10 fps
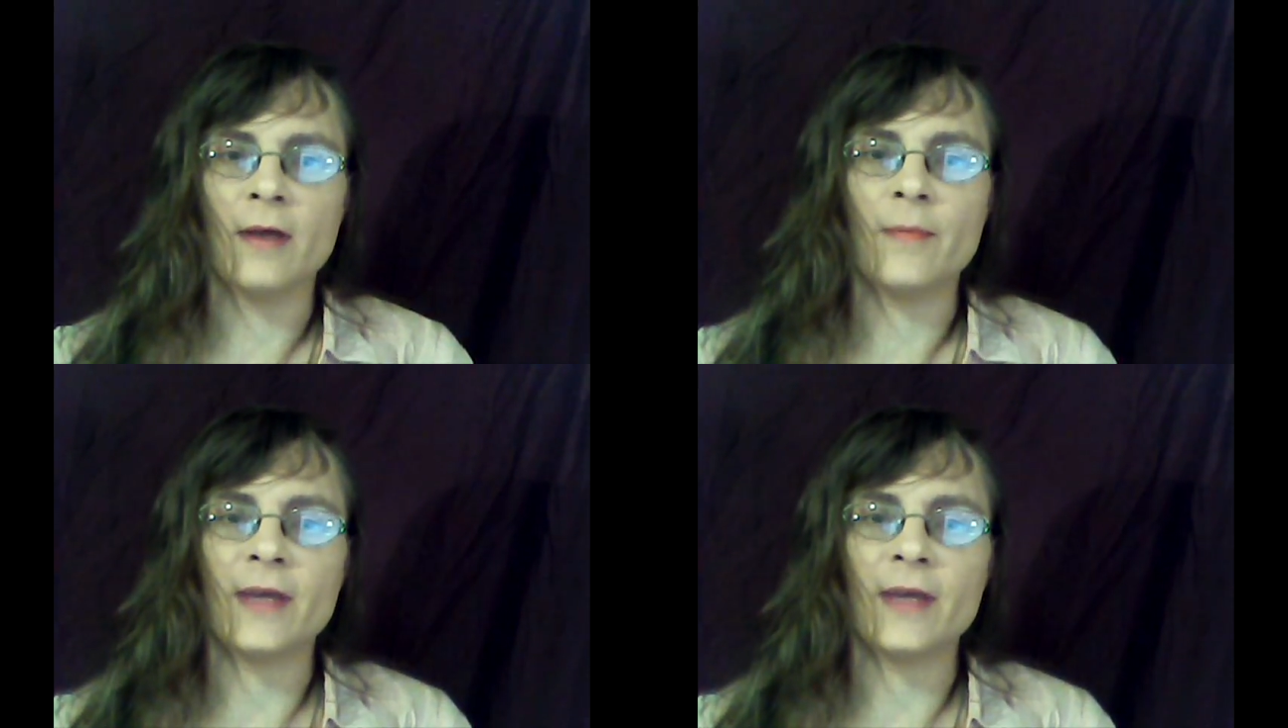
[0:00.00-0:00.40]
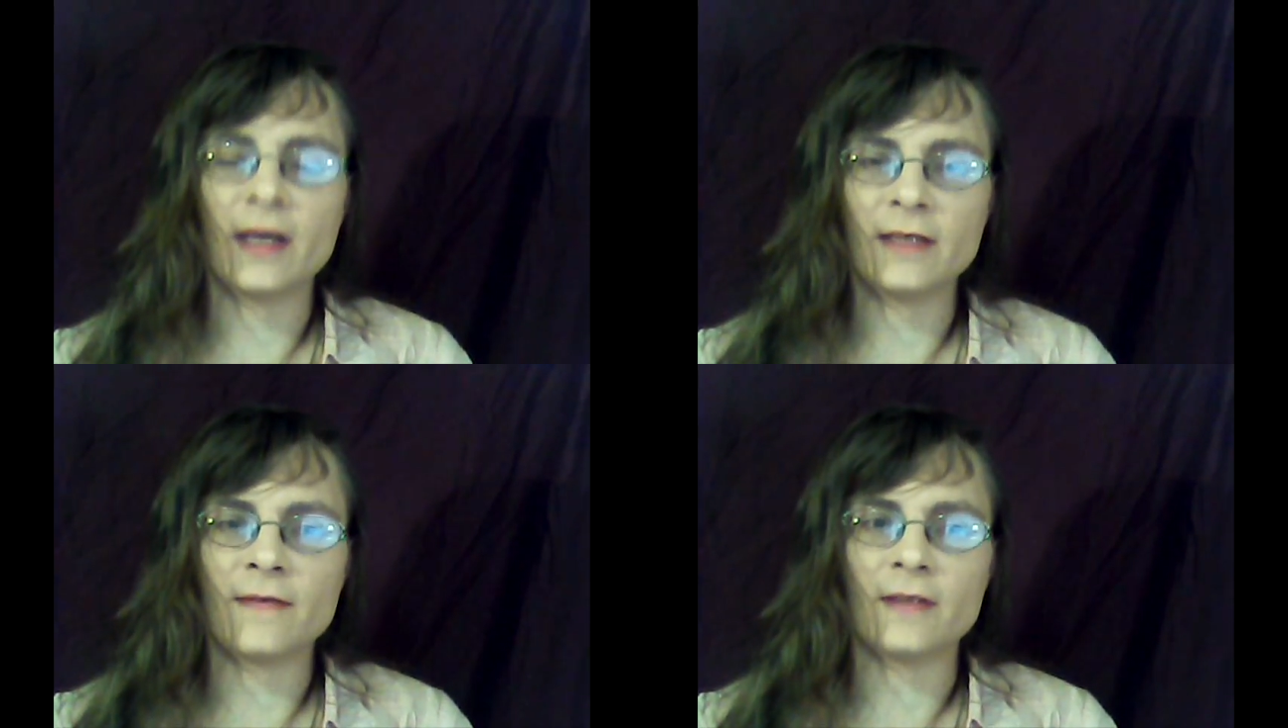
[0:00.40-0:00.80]

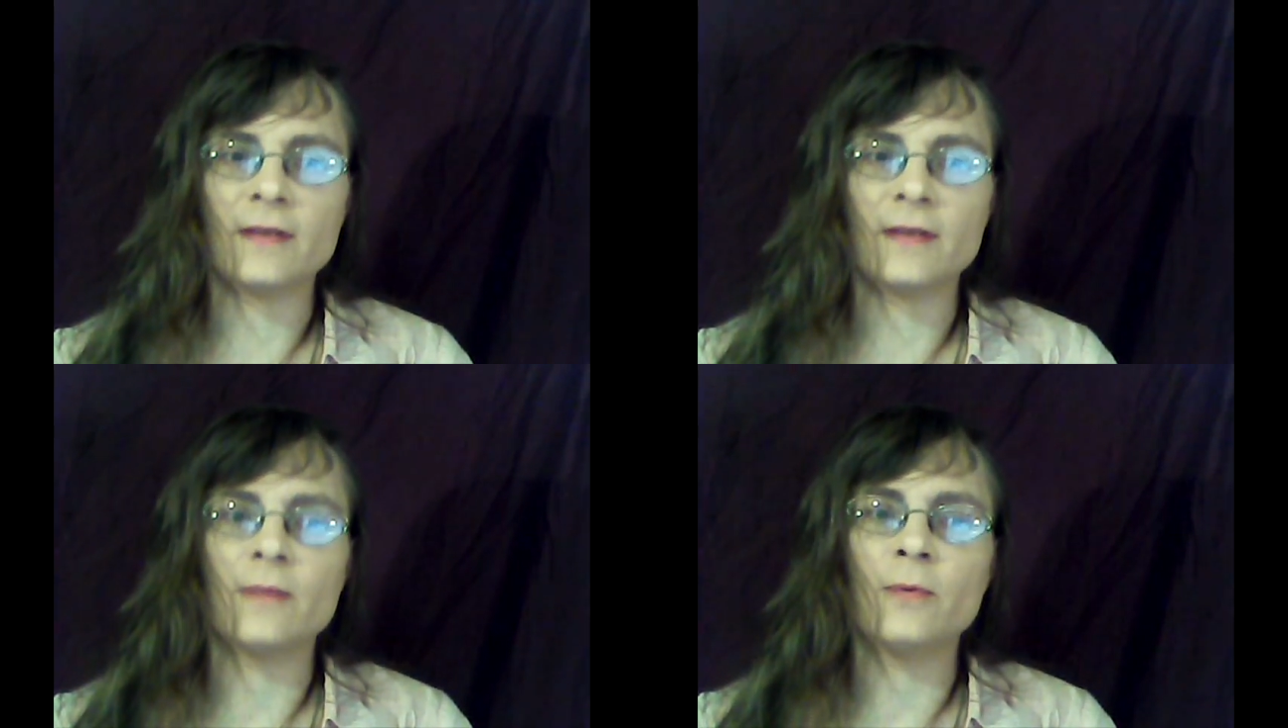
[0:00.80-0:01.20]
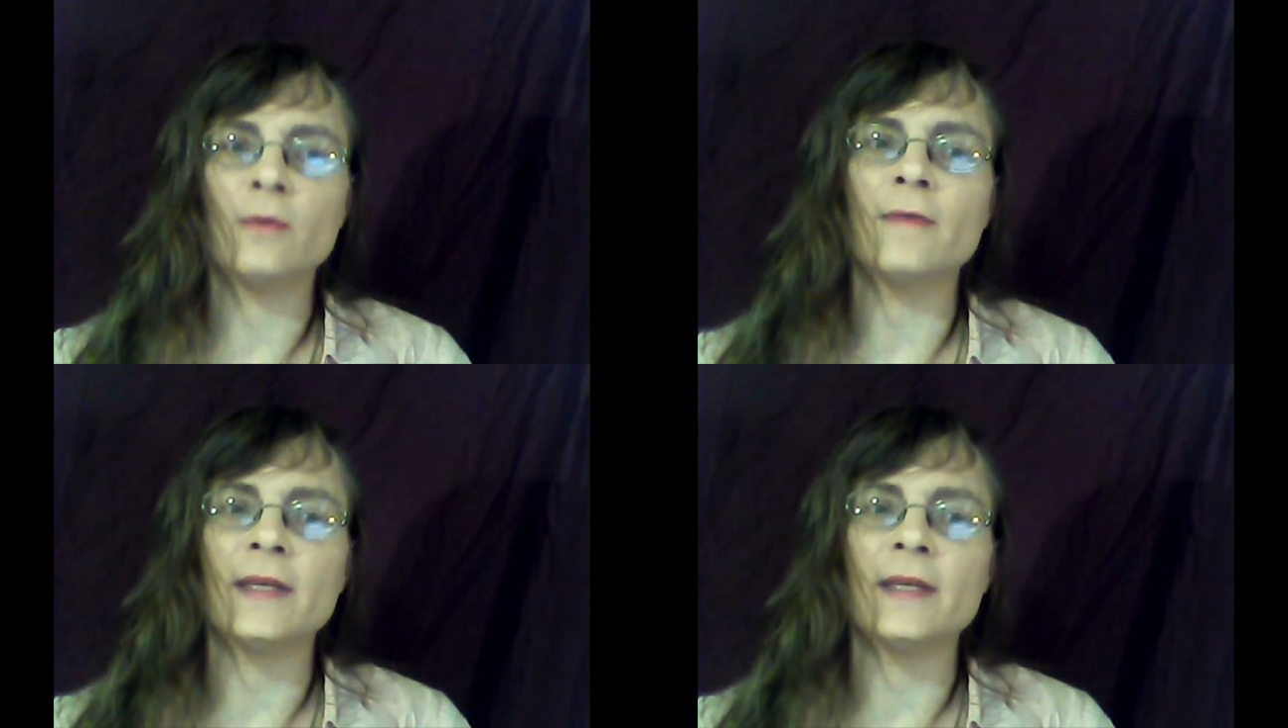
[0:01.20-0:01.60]
Because of this, the
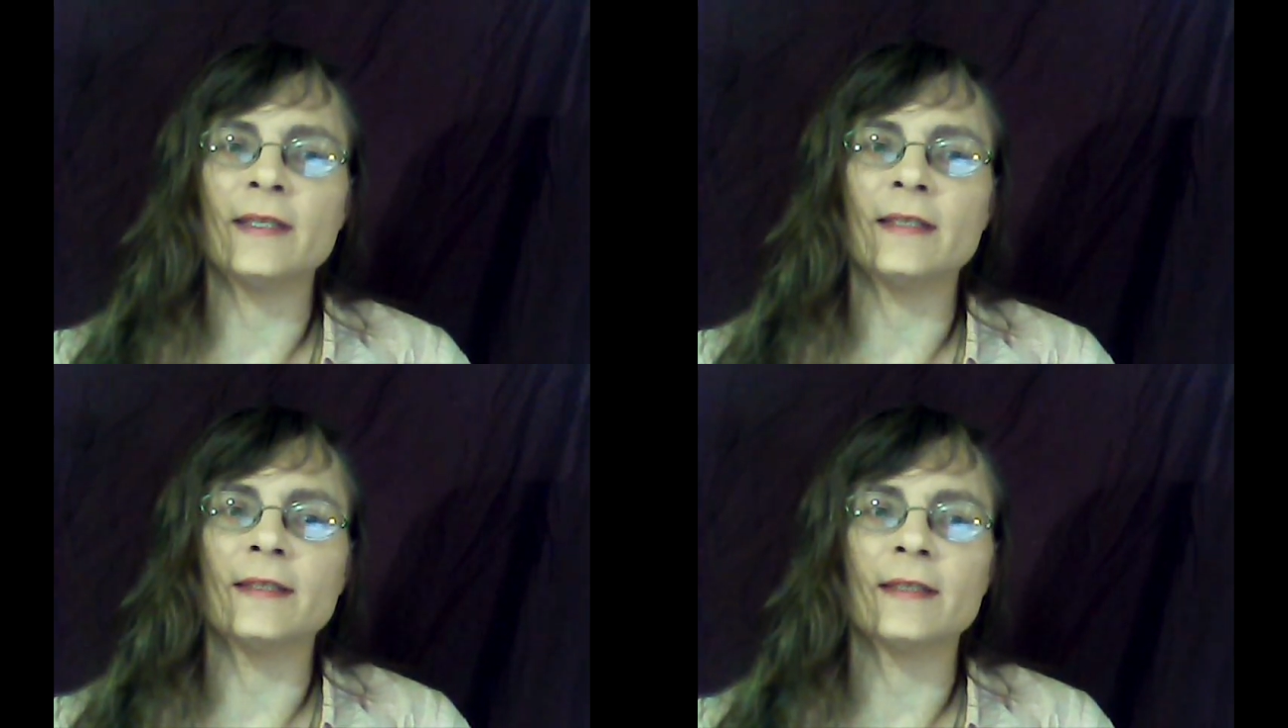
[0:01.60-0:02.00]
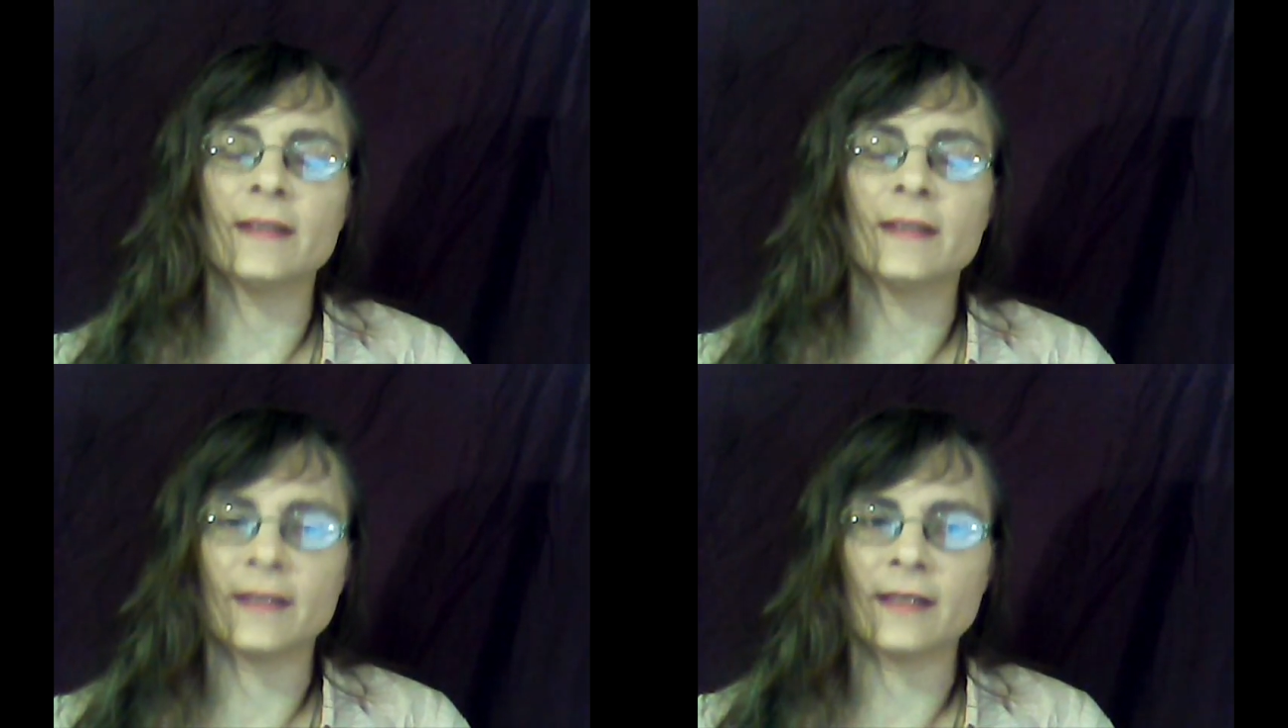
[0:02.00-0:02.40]
pool of ideas,
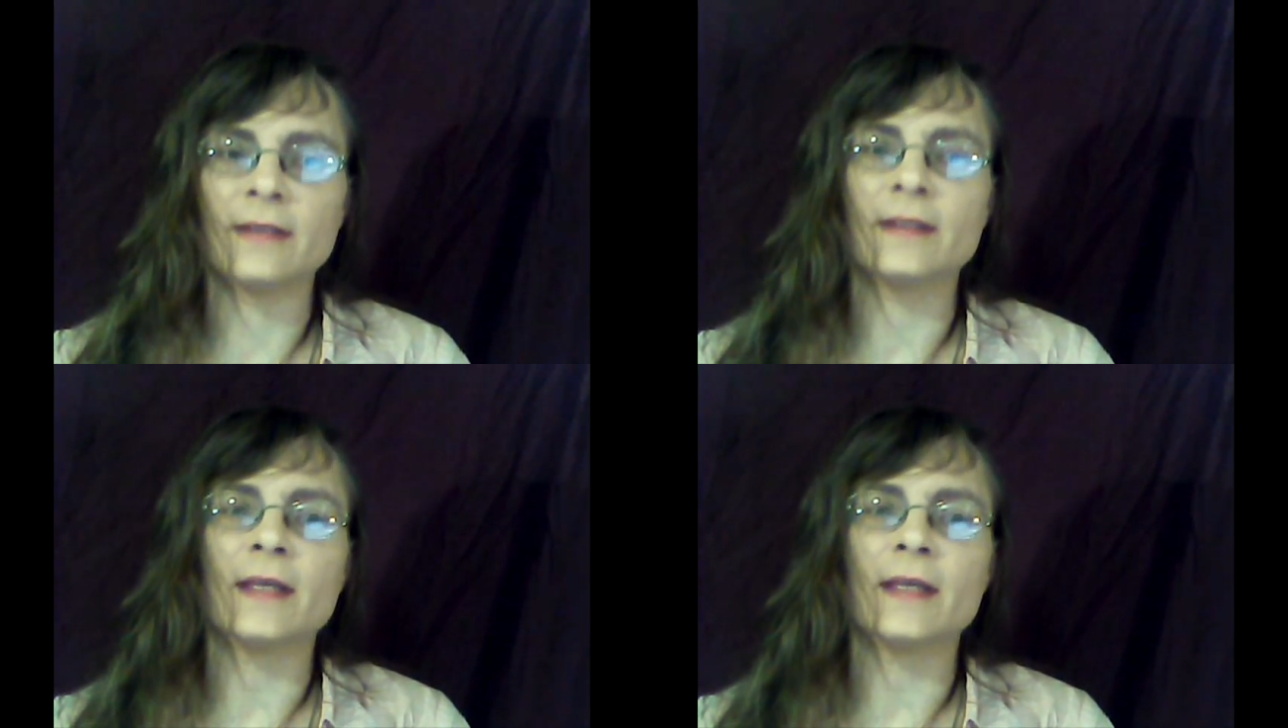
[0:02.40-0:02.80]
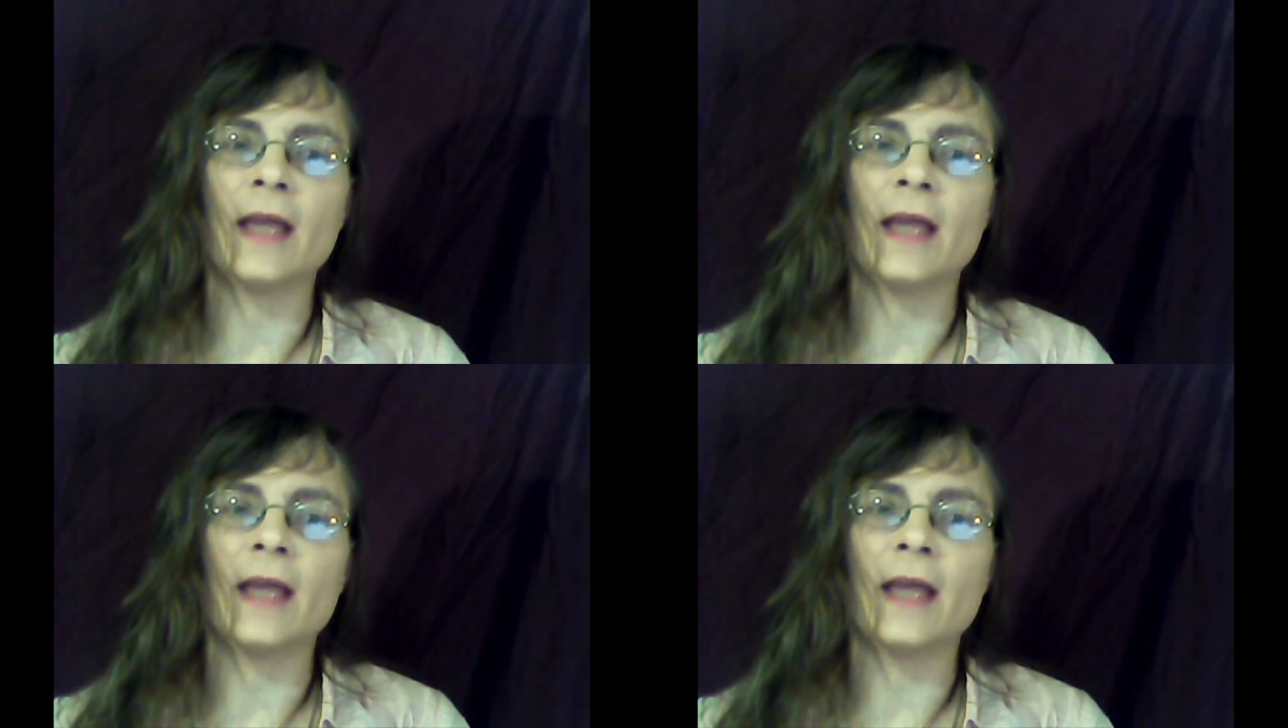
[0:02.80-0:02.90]
skills,